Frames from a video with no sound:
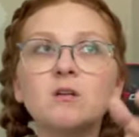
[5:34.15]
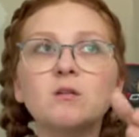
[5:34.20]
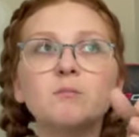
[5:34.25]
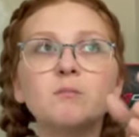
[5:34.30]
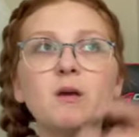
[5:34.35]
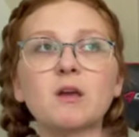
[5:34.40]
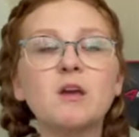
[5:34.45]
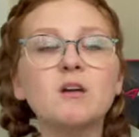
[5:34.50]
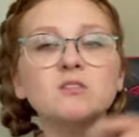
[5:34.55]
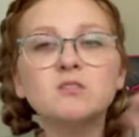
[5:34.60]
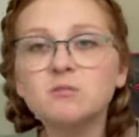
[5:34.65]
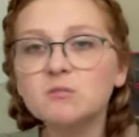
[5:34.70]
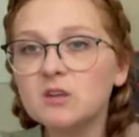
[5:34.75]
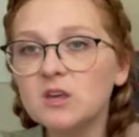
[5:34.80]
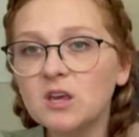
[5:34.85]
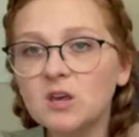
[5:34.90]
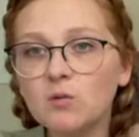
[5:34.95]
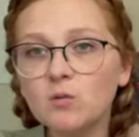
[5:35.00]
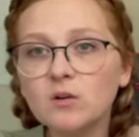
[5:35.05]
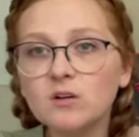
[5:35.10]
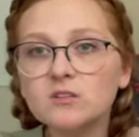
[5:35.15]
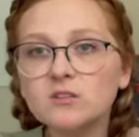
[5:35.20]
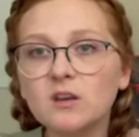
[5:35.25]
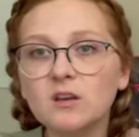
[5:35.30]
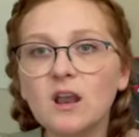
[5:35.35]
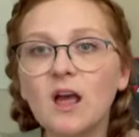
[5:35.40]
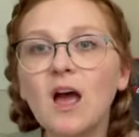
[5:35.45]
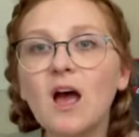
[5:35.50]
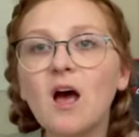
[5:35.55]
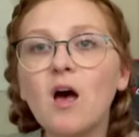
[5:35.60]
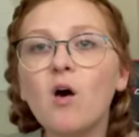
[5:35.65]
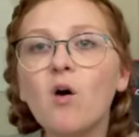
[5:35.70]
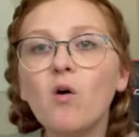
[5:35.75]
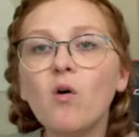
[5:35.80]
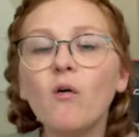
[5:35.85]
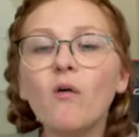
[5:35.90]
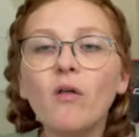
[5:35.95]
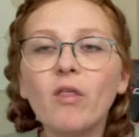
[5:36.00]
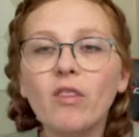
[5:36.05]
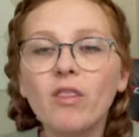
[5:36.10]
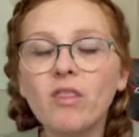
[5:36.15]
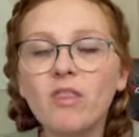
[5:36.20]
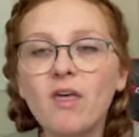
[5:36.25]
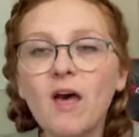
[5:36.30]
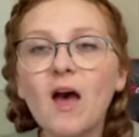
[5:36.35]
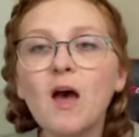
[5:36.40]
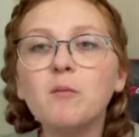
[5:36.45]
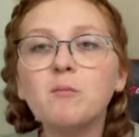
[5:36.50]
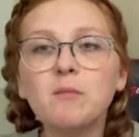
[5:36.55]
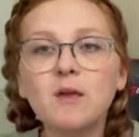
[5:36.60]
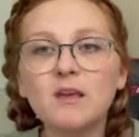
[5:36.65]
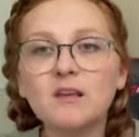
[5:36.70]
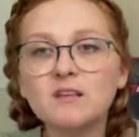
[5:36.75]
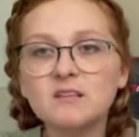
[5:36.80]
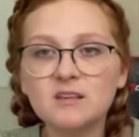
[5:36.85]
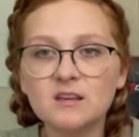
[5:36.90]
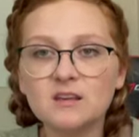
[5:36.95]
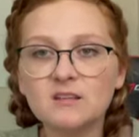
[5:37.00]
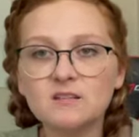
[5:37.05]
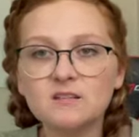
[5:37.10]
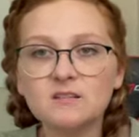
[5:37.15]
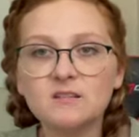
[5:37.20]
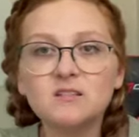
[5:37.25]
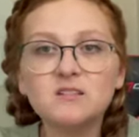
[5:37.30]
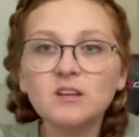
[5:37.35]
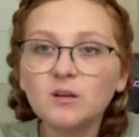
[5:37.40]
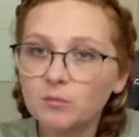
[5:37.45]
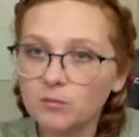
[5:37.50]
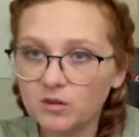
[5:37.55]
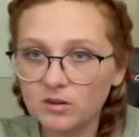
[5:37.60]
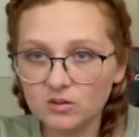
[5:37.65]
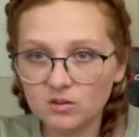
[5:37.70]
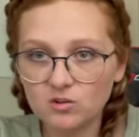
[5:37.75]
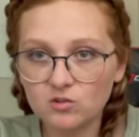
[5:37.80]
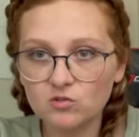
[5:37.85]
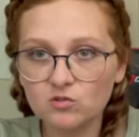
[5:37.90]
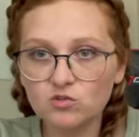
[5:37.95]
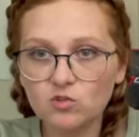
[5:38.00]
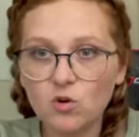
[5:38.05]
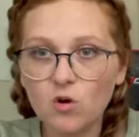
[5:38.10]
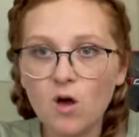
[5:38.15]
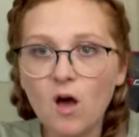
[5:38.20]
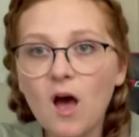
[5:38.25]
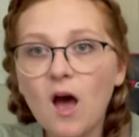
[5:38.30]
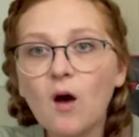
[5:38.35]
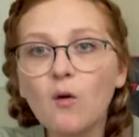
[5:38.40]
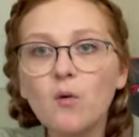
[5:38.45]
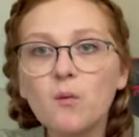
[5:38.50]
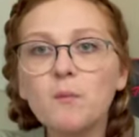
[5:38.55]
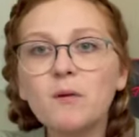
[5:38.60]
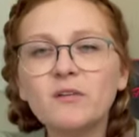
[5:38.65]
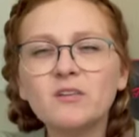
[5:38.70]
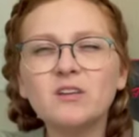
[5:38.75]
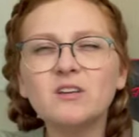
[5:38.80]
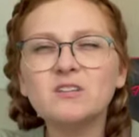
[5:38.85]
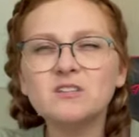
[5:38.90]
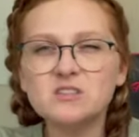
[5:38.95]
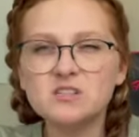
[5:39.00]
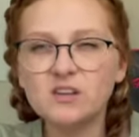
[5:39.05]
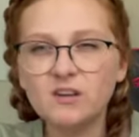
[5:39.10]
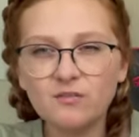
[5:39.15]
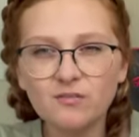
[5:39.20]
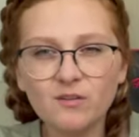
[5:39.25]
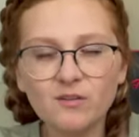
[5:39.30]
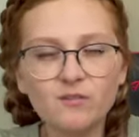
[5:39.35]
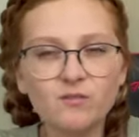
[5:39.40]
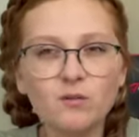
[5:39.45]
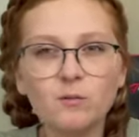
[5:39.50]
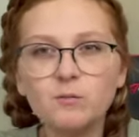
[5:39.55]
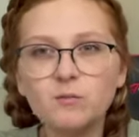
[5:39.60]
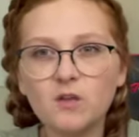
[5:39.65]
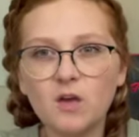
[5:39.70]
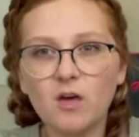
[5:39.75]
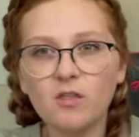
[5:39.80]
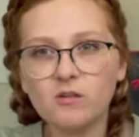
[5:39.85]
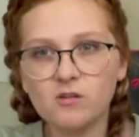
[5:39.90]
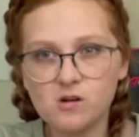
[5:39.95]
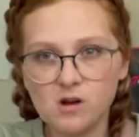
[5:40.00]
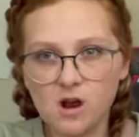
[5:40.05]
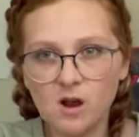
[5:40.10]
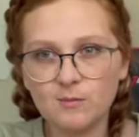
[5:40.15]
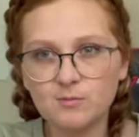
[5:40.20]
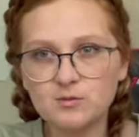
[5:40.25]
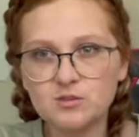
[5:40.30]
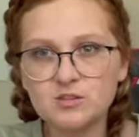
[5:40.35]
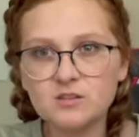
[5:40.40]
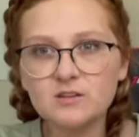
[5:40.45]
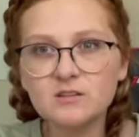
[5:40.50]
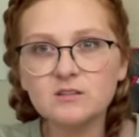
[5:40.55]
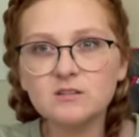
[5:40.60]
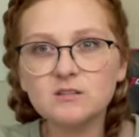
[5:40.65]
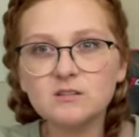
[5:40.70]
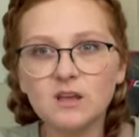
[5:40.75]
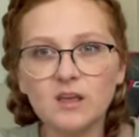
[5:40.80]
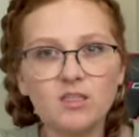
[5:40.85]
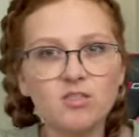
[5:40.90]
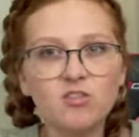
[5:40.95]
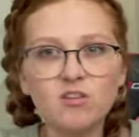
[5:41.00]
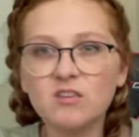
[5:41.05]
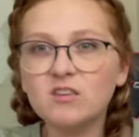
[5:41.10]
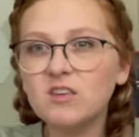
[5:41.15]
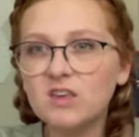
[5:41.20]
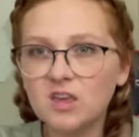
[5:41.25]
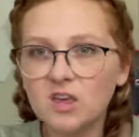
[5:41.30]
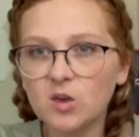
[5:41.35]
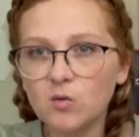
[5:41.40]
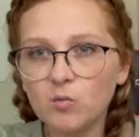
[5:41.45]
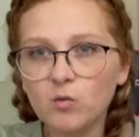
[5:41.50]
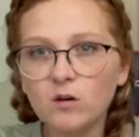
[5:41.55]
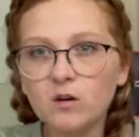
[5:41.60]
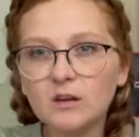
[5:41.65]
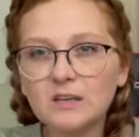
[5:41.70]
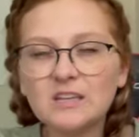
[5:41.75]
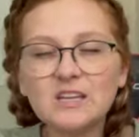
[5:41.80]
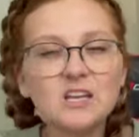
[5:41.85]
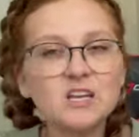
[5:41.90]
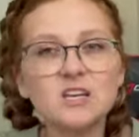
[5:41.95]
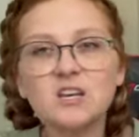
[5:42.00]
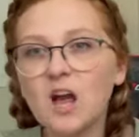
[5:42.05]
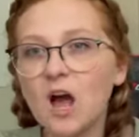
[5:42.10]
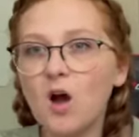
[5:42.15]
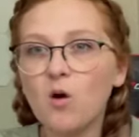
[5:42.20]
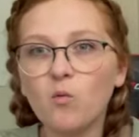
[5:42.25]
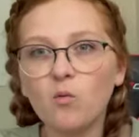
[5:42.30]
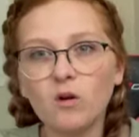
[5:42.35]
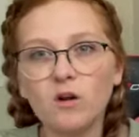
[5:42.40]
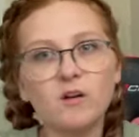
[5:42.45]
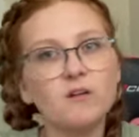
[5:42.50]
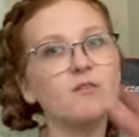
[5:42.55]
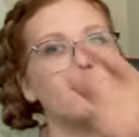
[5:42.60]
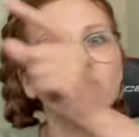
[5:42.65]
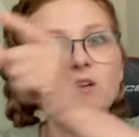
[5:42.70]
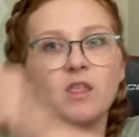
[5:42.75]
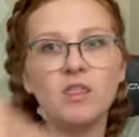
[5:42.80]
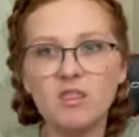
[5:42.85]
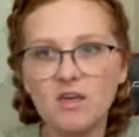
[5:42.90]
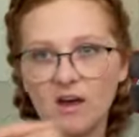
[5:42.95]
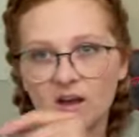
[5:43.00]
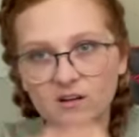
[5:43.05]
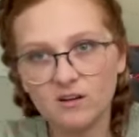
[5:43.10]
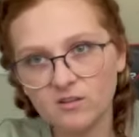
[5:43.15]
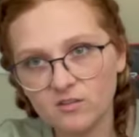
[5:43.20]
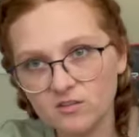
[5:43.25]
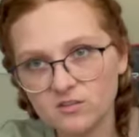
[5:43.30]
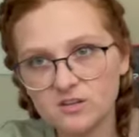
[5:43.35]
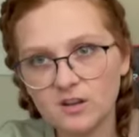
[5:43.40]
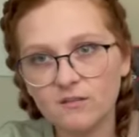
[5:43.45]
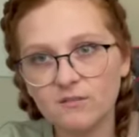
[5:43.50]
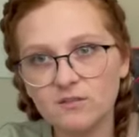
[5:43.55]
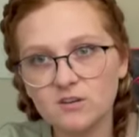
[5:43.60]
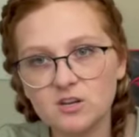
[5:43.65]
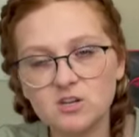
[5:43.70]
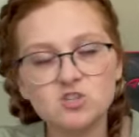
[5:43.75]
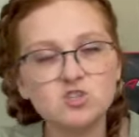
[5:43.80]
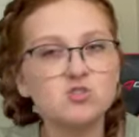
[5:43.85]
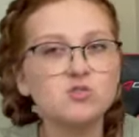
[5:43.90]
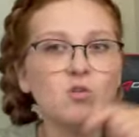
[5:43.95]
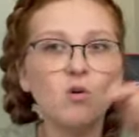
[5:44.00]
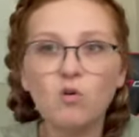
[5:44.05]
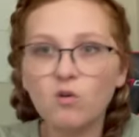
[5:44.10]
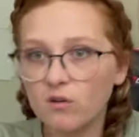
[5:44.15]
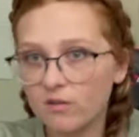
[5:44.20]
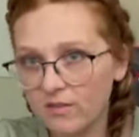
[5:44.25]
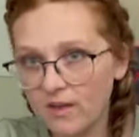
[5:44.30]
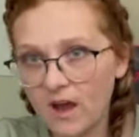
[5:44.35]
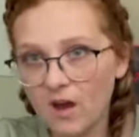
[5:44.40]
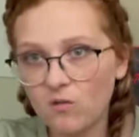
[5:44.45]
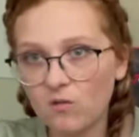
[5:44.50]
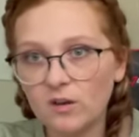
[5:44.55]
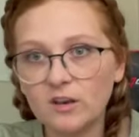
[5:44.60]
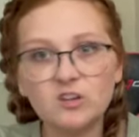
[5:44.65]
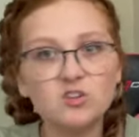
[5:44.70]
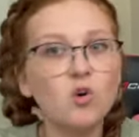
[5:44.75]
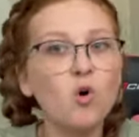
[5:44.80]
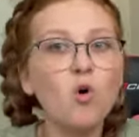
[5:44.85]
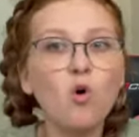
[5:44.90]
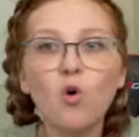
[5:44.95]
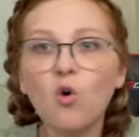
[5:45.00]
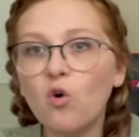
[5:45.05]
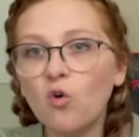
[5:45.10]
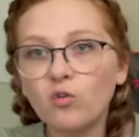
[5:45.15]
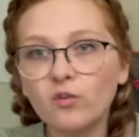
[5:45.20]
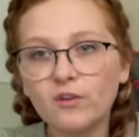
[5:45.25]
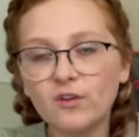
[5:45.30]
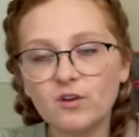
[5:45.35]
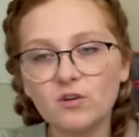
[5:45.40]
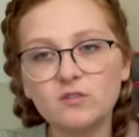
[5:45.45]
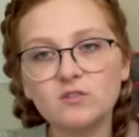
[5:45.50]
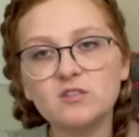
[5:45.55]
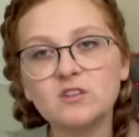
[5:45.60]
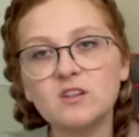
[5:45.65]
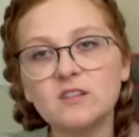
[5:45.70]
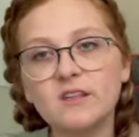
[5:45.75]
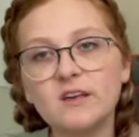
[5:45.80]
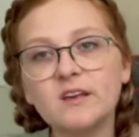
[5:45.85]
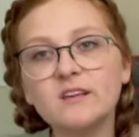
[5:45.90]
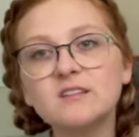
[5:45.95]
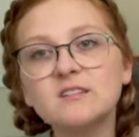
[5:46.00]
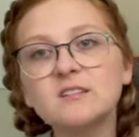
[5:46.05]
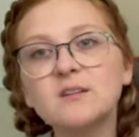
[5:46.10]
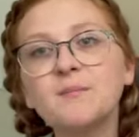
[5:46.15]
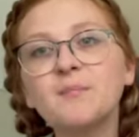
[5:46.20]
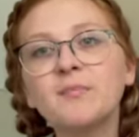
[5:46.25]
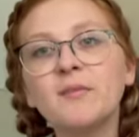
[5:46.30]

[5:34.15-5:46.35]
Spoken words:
Pick out some keywords on how that makes it stimulus control, how it makes it different from the other options. Like this keyword cannot work for that other definition, or that one only goes to this.